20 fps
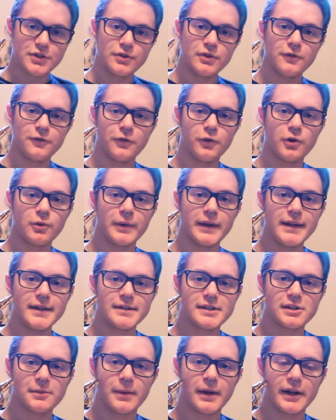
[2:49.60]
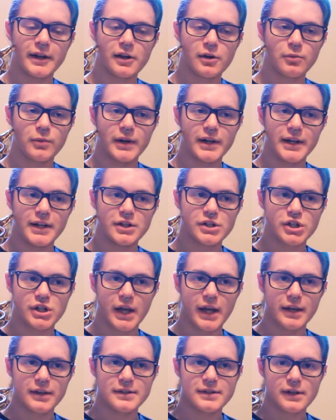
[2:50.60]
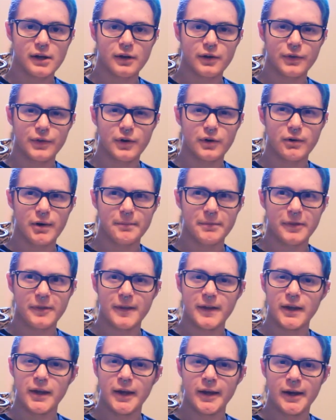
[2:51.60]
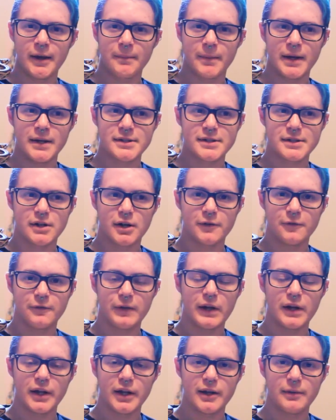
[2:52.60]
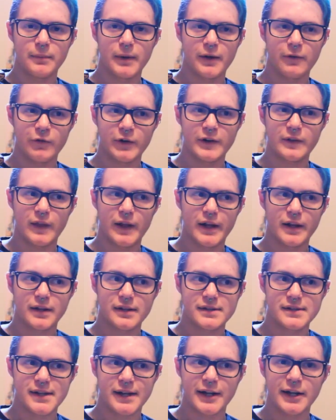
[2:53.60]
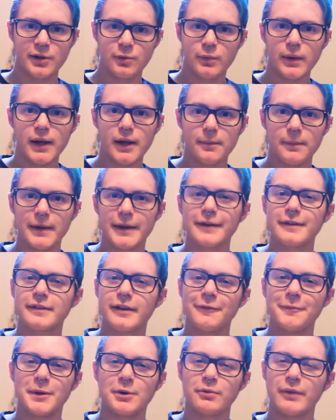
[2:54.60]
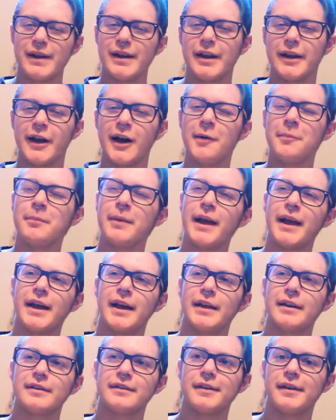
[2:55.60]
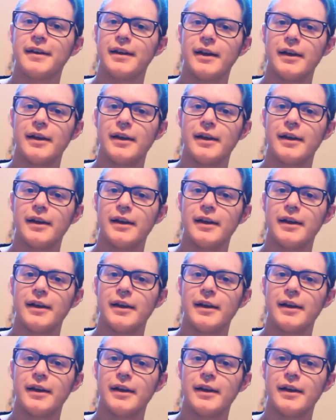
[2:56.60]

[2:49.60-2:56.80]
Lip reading: 2 to 4 weeks depending on when he sheds, although I'm thinking I might start feeding him every like 2nd week because I've been reading up and